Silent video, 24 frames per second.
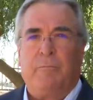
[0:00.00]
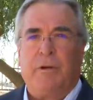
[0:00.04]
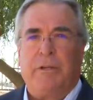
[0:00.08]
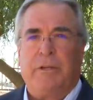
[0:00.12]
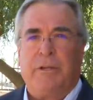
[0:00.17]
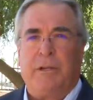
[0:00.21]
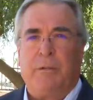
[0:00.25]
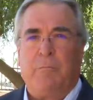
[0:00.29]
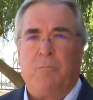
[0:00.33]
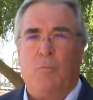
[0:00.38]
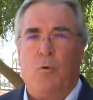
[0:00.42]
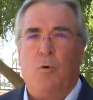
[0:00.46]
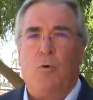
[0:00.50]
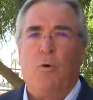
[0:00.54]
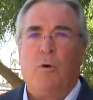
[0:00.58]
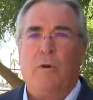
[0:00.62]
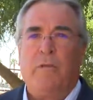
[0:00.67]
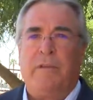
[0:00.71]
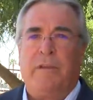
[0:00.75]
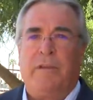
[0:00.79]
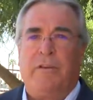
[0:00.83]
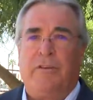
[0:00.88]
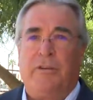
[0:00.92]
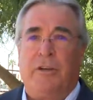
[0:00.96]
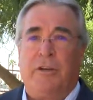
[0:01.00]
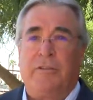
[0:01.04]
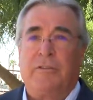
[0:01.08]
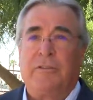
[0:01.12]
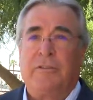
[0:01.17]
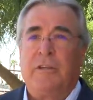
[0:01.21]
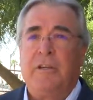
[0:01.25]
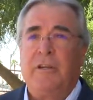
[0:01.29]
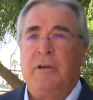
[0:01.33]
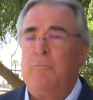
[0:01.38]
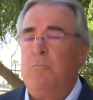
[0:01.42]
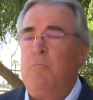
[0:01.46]
bringing more than just
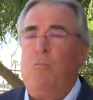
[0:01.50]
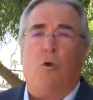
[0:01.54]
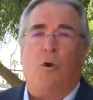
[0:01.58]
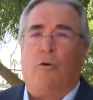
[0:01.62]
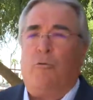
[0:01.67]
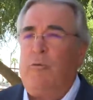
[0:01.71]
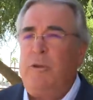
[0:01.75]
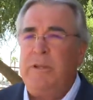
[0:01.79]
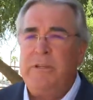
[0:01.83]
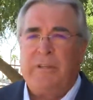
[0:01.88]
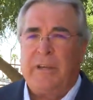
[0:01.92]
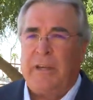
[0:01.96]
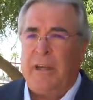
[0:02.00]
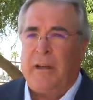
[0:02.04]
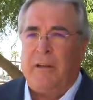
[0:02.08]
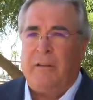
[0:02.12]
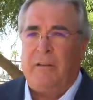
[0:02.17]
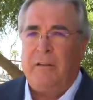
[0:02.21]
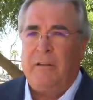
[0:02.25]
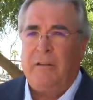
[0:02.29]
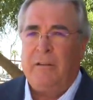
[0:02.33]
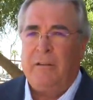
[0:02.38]
more retail.